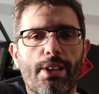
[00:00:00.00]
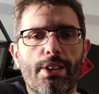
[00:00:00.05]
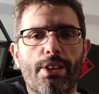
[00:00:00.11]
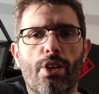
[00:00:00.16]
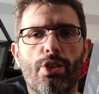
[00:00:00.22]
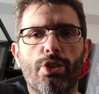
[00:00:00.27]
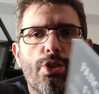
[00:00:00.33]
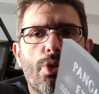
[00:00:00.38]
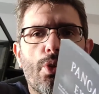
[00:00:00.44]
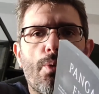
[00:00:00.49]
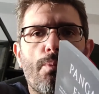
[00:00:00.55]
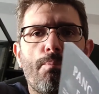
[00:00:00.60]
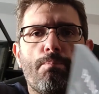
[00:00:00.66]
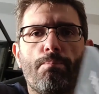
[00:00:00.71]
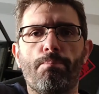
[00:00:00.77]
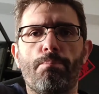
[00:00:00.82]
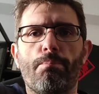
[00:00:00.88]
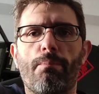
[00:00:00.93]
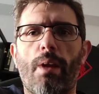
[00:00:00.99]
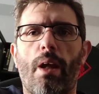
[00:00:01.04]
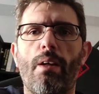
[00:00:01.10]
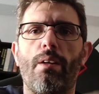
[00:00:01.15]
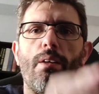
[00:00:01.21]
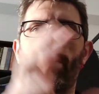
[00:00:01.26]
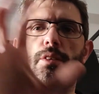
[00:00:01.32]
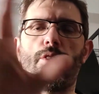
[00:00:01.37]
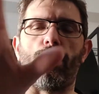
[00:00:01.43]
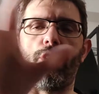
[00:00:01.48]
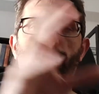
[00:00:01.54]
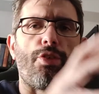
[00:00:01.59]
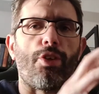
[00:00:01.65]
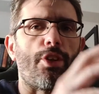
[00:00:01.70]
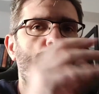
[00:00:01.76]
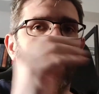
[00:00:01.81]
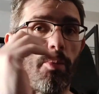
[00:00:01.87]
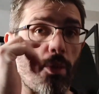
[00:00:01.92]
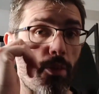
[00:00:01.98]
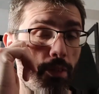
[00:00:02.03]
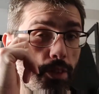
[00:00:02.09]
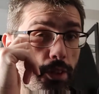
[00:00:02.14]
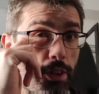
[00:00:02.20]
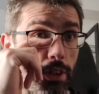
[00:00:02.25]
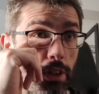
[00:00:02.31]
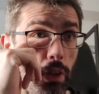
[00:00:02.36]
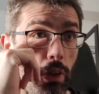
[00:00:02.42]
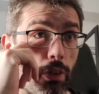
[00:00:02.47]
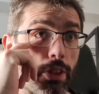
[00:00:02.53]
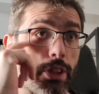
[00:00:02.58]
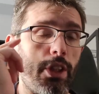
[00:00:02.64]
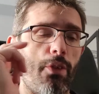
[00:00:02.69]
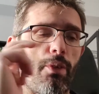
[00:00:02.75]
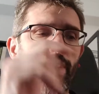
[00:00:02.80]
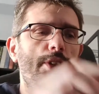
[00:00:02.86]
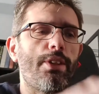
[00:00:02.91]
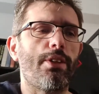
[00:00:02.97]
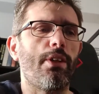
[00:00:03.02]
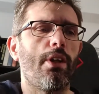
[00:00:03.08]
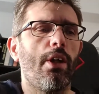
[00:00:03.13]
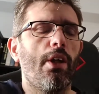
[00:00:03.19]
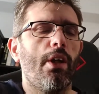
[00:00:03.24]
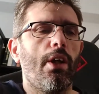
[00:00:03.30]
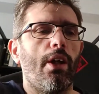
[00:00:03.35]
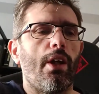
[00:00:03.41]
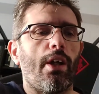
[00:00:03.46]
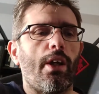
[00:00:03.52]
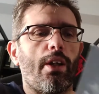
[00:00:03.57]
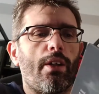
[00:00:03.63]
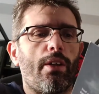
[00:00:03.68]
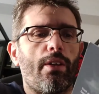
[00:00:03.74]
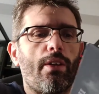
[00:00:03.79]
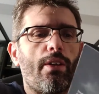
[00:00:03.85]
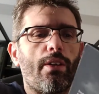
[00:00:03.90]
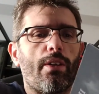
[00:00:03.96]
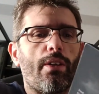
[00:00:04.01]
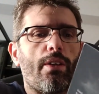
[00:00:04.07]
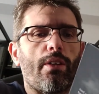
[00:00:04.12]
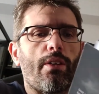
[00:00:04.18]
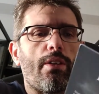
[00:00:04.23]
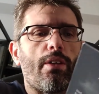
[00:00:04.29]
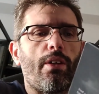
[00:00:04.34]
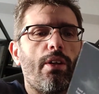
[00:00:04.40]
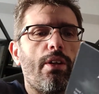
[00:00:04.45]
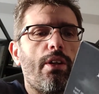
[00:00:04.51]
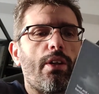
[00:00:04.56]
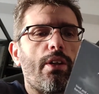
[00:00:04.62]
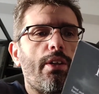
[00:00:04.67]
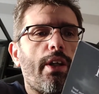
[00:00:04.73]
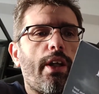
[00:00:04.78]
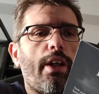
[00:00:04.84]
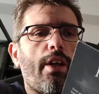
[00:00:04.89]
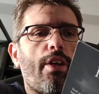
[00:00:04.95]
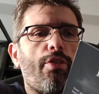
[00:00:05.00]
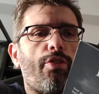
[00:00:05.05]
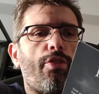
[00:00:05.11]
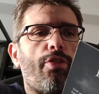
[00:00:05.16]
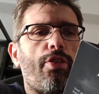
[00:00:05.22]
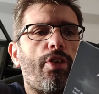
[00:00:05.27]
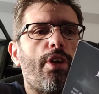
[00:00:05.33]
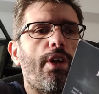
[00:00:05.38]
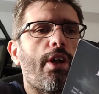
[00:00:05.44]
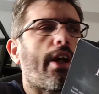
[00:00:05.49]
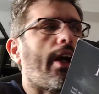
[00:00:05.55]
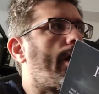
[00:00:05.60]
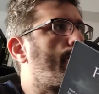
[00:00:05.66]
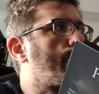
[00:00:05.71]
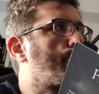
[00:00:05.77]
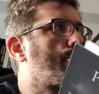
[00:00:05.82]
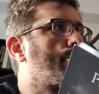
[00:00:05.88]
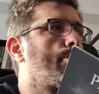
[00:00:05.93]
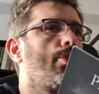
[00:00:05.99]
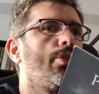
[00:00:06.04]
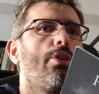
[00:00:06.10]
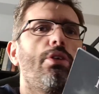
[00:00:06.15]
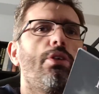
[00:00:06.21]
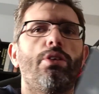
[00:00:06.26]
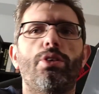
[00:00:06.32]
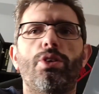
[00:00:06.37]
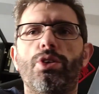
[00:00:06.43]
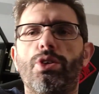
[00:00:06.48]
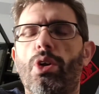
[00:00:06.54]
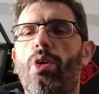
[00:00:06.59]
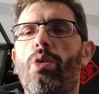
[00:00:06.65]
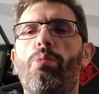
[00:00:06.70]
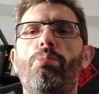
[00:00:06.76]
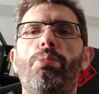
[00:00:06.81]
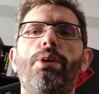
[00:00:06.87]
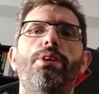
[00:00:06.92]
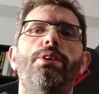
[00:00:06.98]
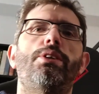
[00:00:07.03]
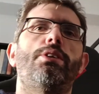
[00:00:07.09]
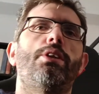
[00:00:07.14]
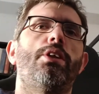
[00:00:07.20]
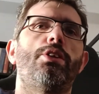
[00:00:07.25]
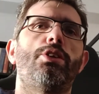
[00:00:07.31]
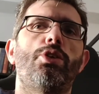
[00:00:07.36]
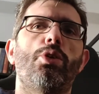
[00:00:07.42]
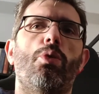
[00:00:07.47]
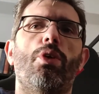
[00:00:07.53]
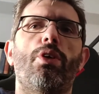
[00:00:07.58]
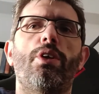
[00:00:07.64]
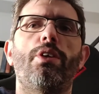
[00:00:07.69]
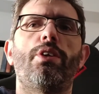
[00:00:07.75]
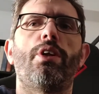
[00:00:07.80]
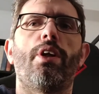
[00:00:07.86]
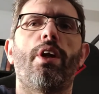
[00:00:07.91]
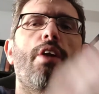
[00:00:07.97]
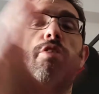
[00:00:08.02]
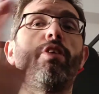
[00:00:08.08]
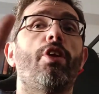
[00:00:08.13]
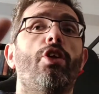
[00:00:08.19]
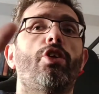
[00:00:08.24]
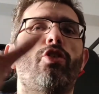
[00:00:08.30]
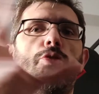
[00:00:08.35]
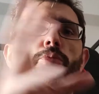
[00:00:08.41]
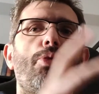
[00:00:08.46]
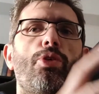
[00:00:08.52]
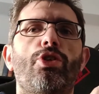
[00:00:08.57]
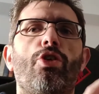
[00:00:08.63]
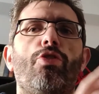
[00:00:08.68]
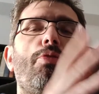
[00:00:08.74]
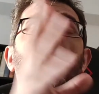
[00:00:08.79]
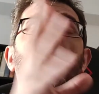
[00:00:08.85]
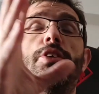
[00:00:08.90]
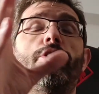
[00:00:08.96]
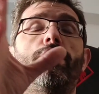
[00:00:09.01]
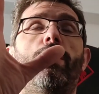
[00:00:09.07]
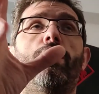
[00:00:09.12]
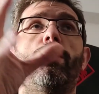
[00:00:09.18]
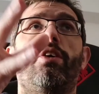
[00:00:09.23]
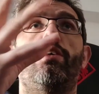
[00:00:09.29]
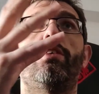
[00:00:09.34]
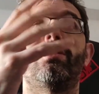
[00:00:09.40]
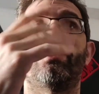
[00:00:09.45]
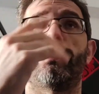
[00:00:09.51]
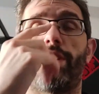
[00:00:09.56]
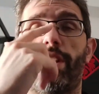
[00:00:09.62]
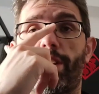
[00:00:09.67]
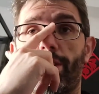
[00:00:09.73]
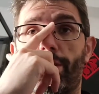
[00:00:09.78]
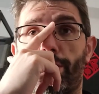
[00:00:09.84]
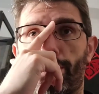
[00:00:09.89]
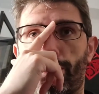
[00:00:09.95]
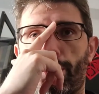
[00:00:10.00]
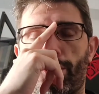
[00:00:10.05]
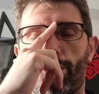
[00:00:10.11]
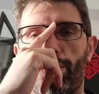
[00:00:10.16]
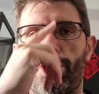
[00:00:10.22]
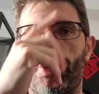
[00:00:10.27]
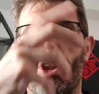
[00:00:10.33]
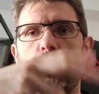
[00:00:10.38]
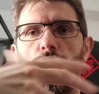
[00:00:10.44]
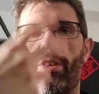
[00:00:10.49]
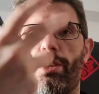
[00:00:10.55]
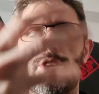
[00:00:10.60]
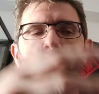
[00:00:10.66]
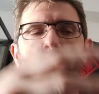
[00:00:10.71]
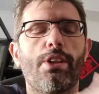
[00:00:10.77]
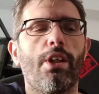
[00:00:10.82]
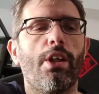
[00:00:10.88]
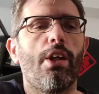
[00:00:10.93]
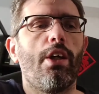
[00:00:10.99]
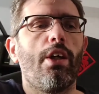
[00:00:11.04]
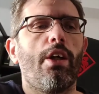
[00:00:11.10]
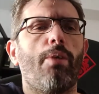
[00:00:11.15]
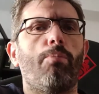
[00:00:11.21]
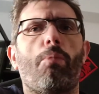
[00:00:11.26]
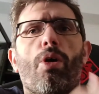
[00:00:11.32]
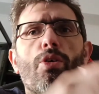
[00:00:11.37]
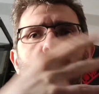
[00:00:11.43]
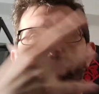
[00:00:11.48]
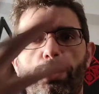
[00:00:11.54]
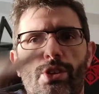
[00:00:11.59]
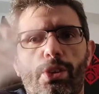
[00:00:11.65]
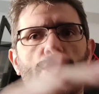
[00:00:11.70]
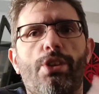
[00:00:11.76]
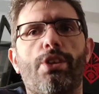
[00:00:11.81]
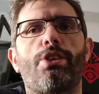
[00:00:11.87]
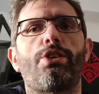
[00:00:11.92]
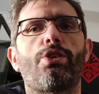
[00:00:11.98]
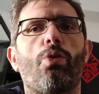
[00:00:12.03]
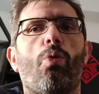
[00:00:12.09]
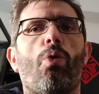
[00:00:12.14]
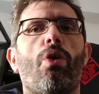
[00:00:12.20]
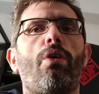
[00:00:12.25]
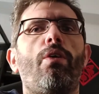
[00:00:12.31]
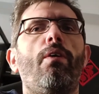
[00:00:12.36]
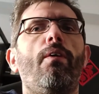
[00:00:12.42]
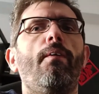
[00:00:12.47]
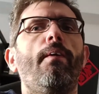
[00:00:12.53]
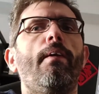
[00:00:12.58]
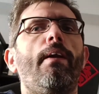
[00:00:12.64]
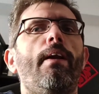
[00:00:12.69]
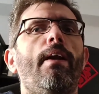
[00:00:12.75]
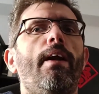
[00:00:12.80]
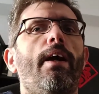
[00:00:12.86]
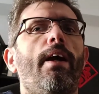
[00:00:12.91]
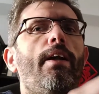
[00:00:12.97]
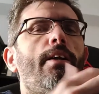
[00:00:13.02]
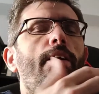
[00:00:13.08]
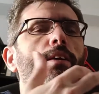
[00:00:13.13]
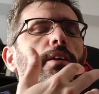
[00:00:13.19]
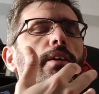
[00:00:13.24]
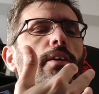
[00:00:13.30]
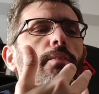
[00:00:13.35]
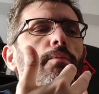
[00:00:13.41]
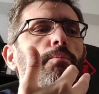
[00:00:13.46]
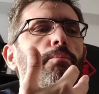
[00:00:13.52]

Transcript: has also different type of, of series, and uh, they have kaiju, zombies, and so on. They have a lot of books about uh, on that genres, monsters, and so on. And